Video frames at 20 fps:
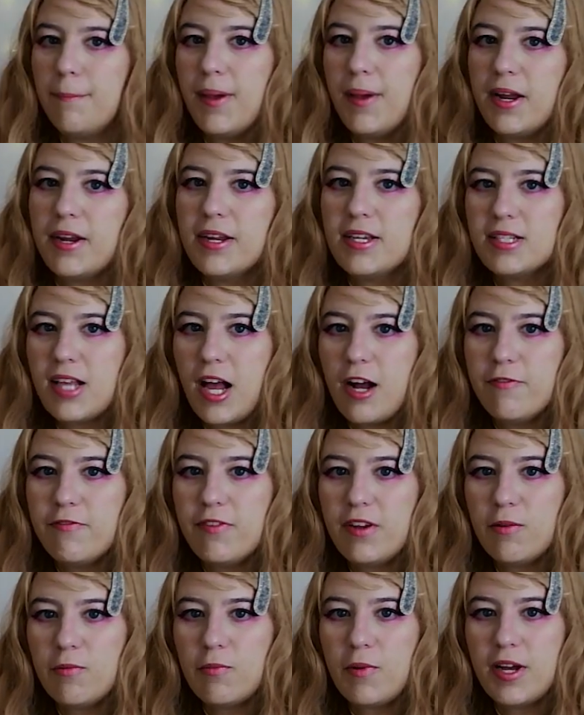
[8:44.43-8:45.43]
Berry's
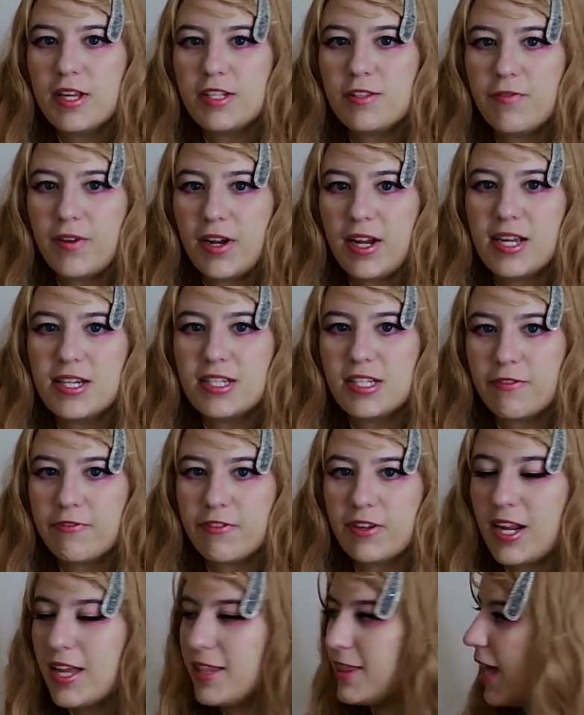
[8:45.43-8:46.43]
outfit was very different in